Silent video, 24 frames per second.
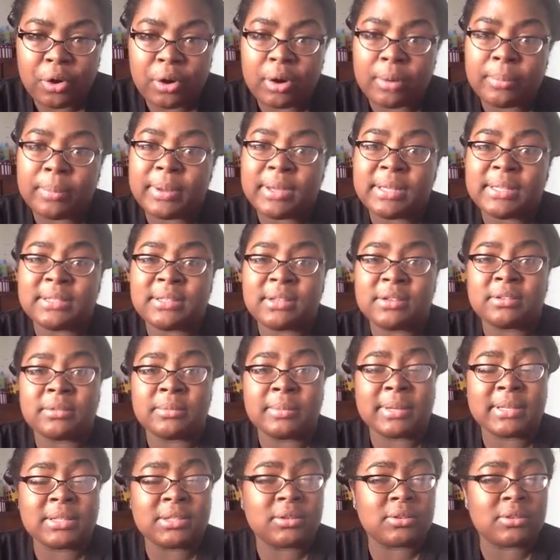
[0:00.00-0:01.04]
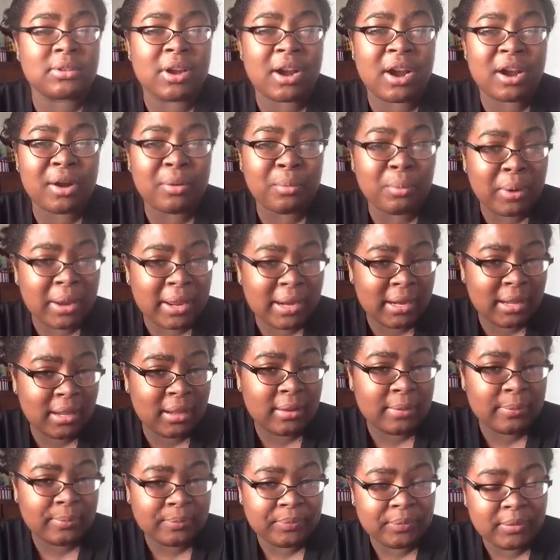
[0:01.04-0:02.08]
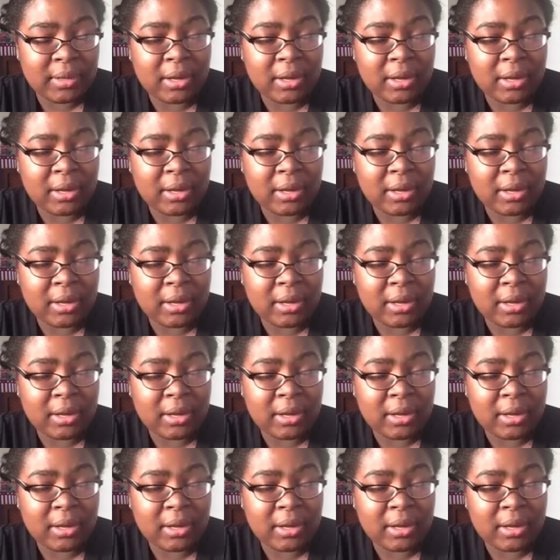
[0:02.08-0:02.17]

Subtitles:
her because those muscles aren't ready